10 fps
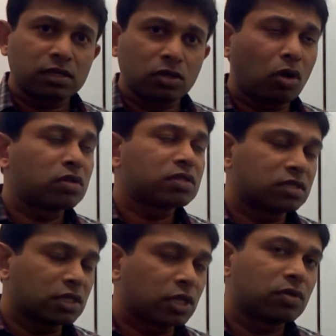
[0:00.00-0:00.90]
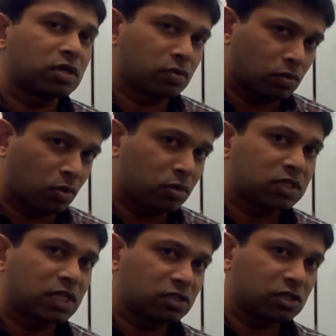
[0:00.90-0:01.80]
all the security roles
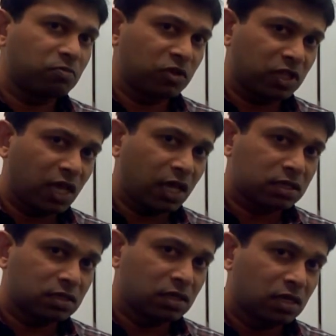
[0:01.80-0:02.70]
that ship with AX,